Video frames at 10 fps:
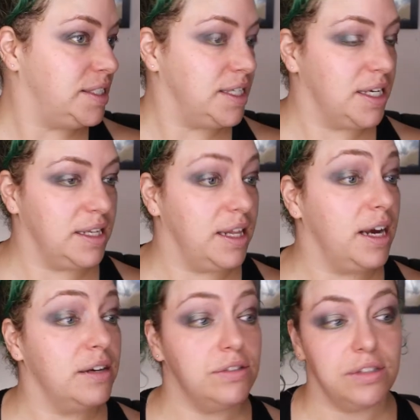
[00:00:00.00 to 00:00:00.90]
eating in
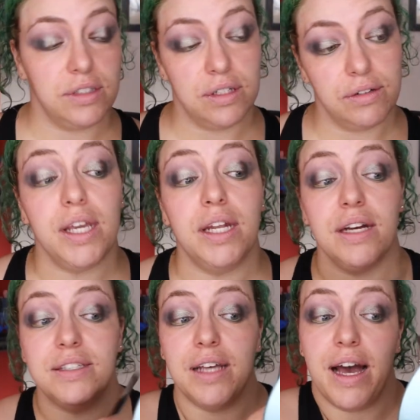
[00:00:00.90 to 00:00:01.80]
there. Just eat
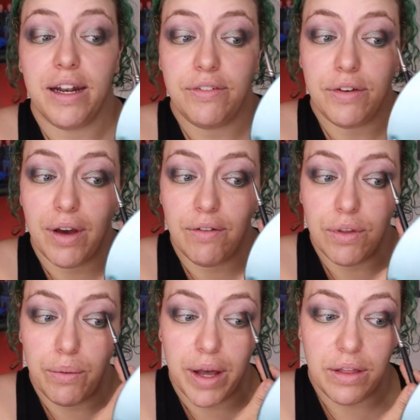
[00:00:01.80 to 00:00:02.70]
outside if you have
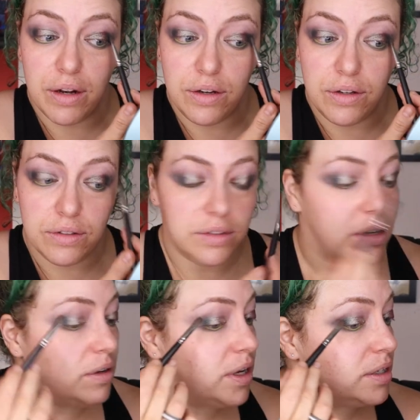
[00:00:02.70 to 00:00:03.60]
the weather to do
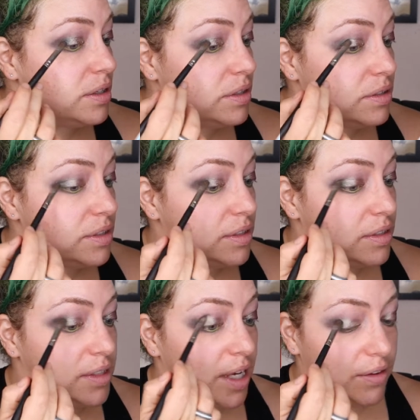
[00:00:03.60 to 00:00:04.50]
so and
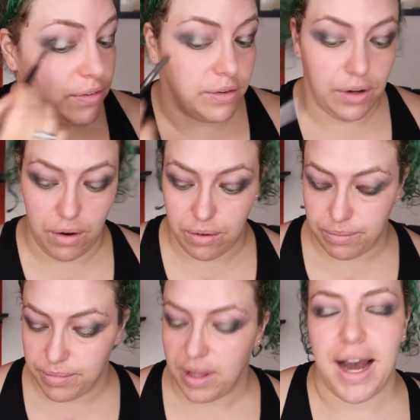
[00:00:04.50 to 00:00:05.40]
take food home.